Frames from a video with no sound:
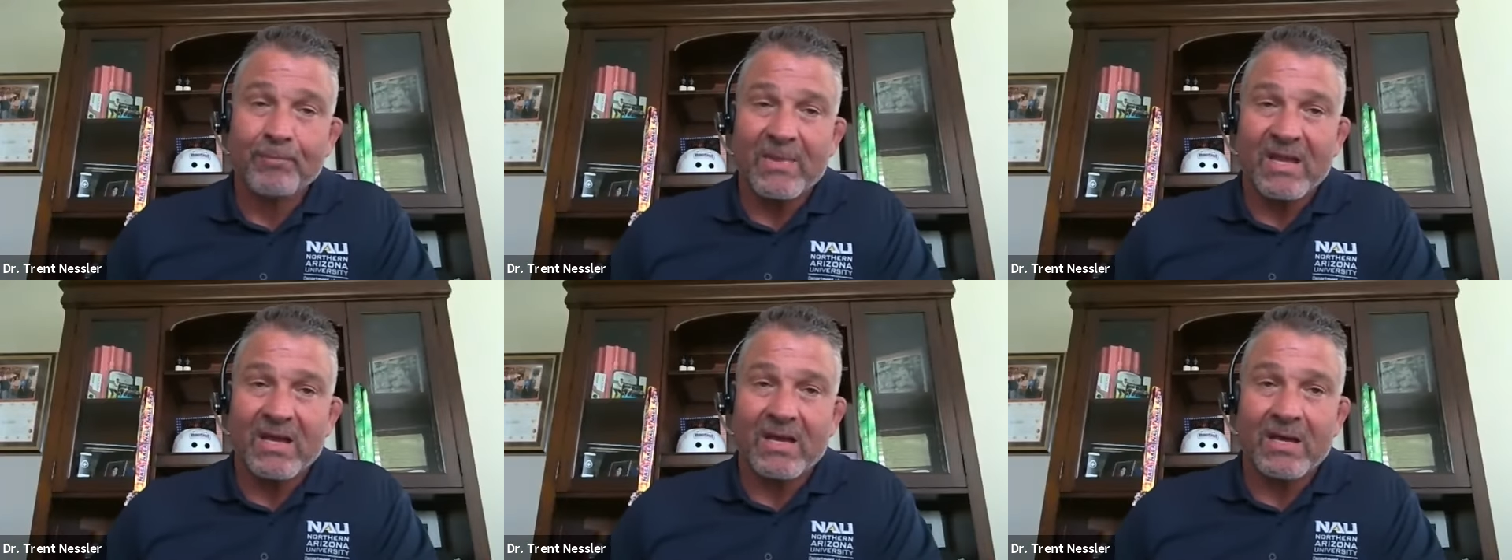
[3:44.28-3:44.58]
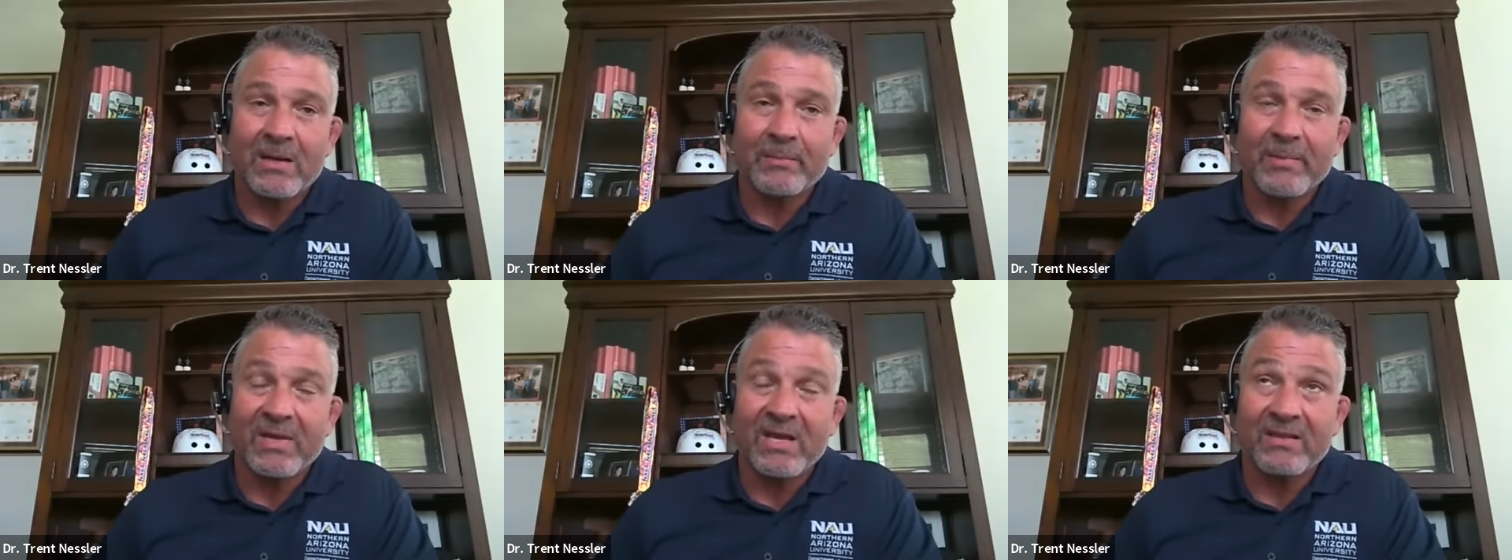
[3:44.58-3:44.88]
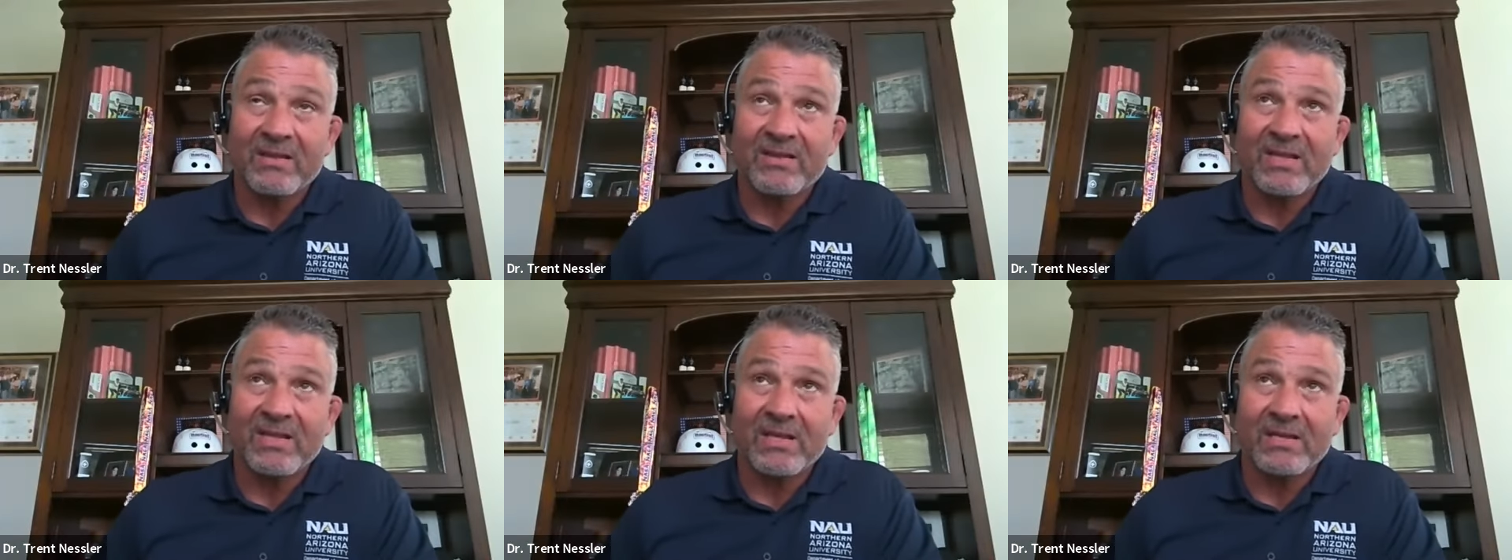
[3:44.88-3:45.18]
um,
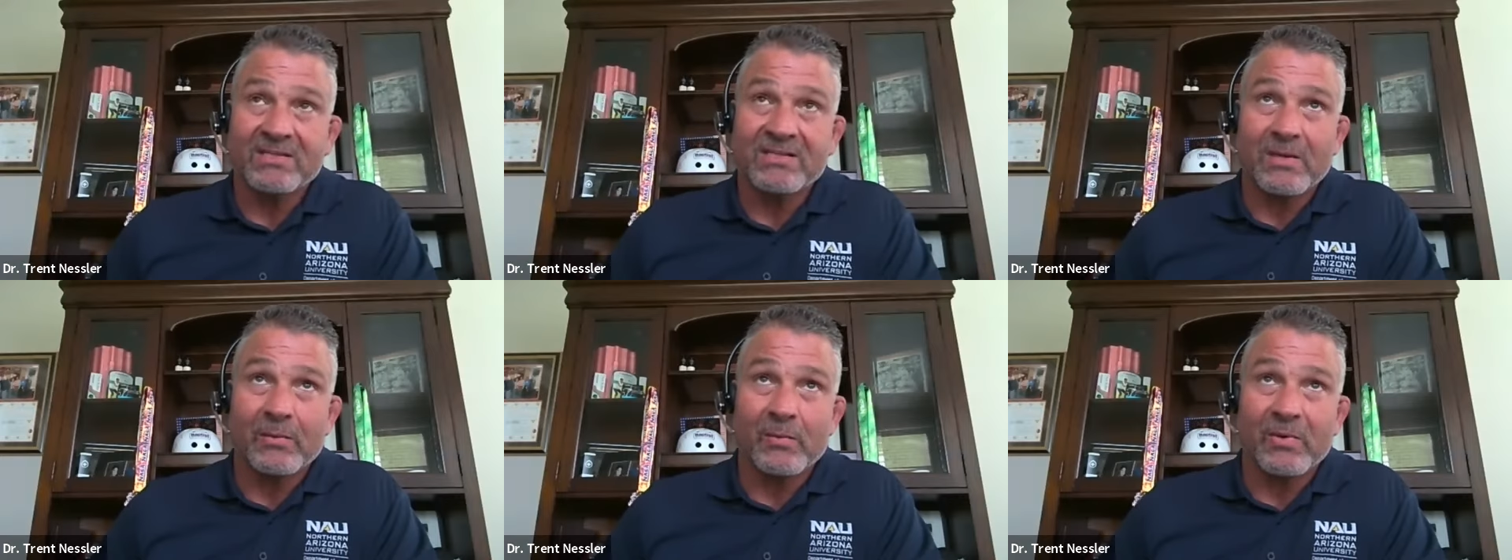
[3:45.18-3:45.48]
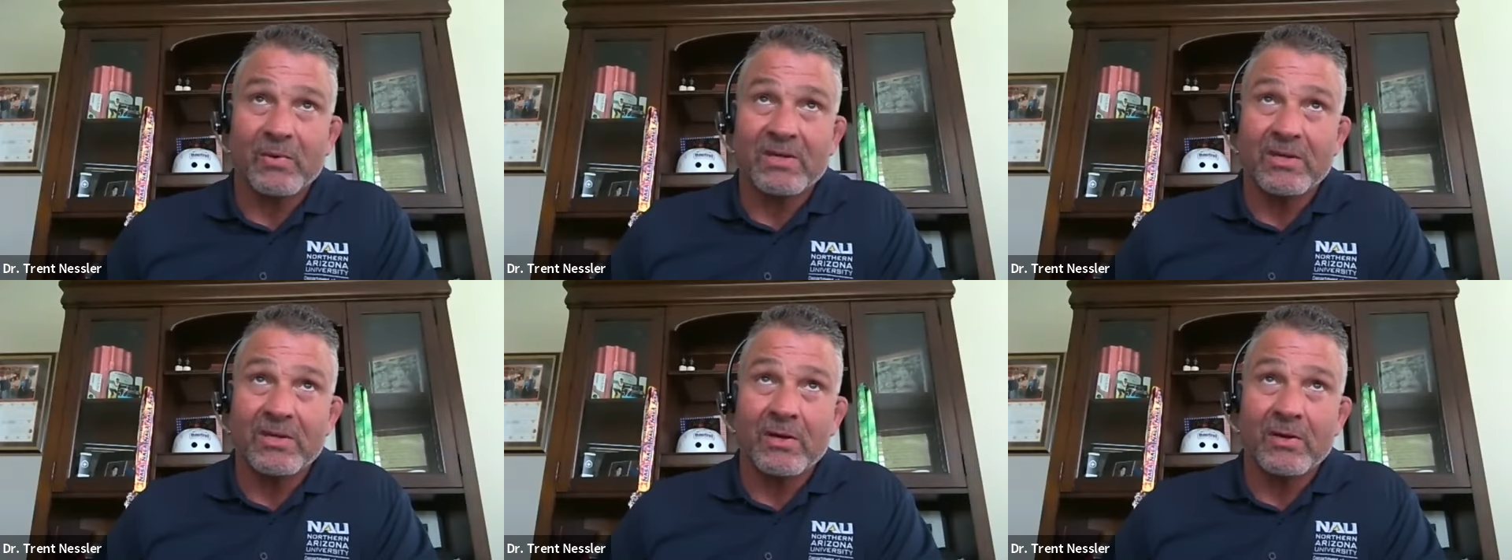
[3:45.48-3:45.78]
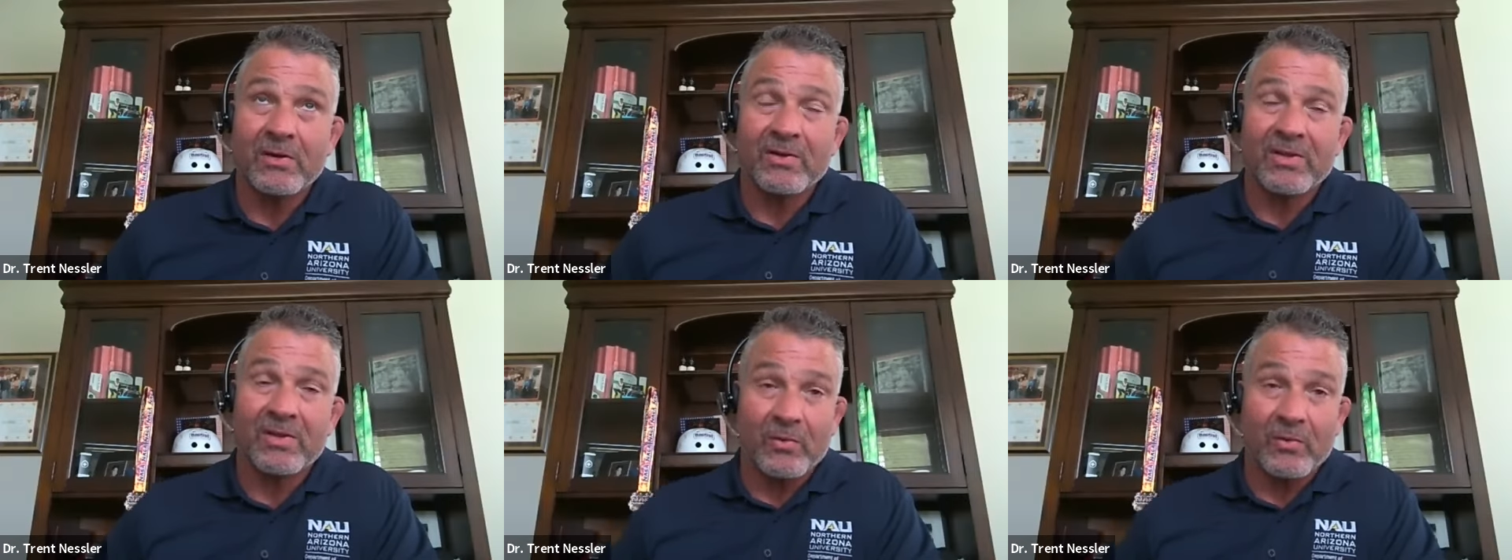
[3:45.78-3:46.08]
and things that we
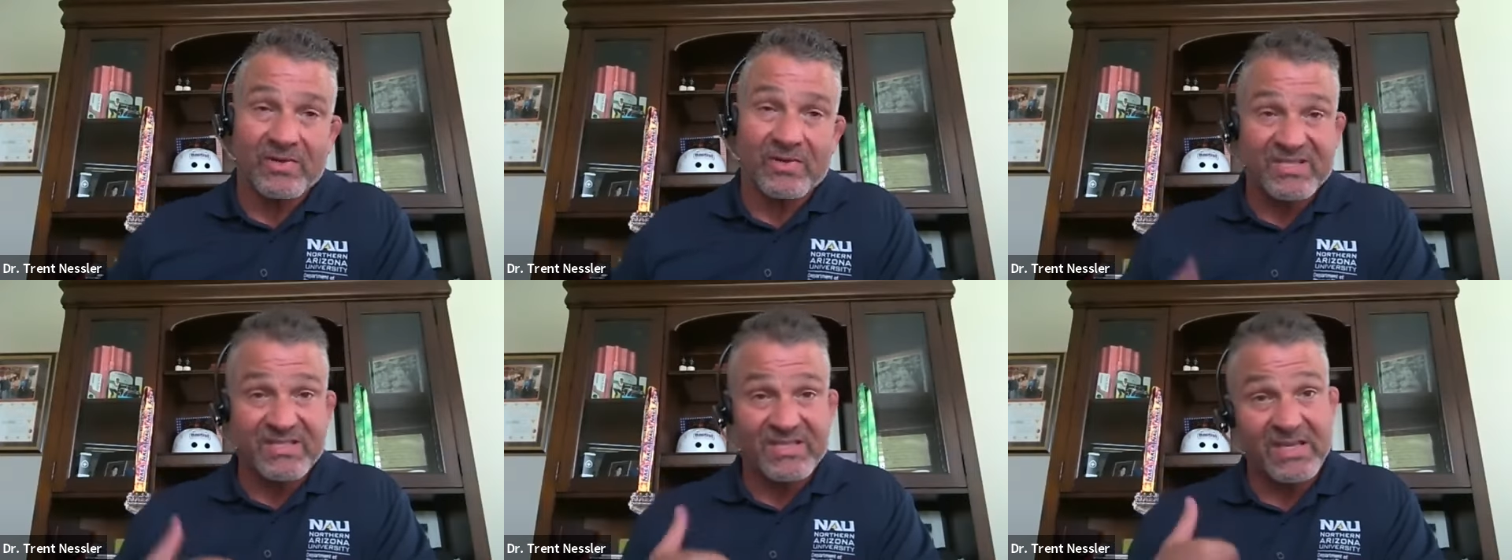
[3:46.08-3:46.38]
know that we're